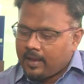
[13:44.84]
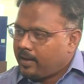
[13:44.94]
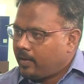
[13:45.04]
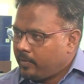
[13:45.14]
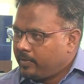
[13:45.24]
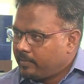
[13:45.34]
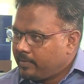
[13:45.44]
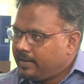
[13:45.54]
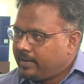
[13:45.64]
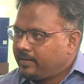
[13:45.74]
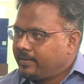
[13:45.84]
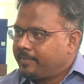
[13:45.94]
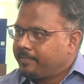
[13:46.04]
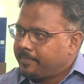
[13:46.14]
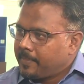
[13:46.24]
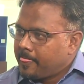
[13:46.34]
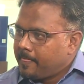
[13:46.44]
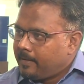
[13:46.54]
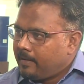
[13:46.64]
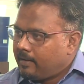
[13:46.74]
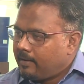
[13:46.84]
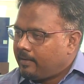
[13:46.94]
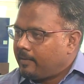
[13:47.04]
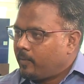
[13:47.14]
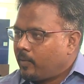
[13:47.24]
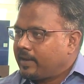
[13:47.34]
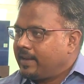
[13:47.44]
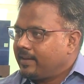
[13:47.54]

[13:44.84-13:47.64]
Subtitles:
and how do you retain them? What